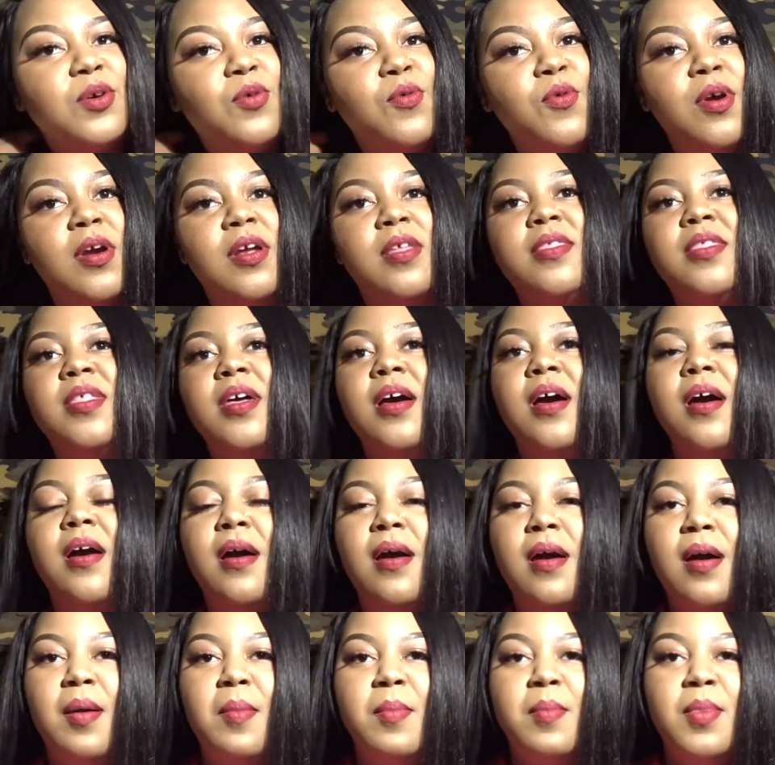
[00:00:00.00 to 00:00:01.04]
or
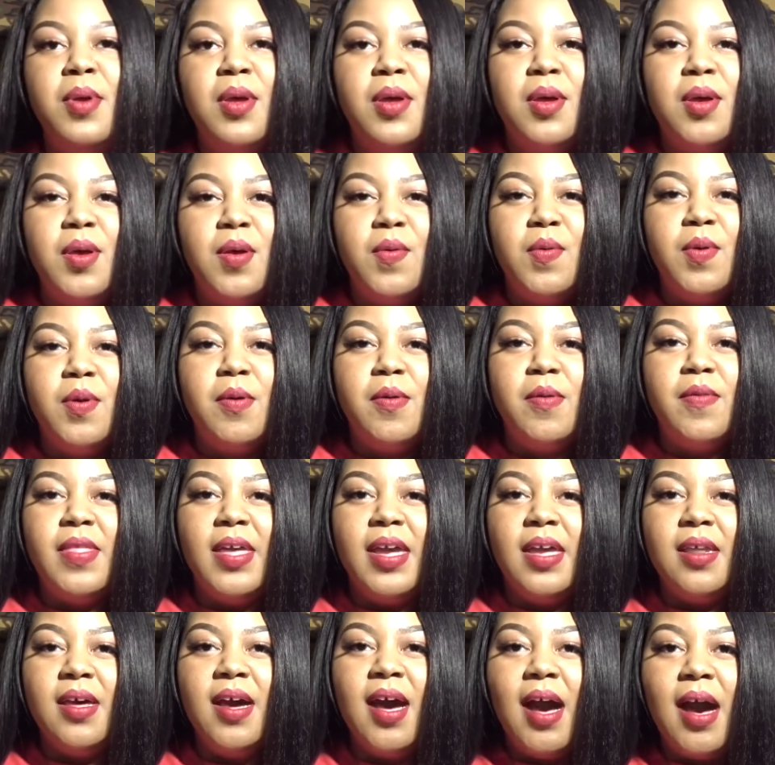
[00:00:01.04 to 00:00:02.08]
the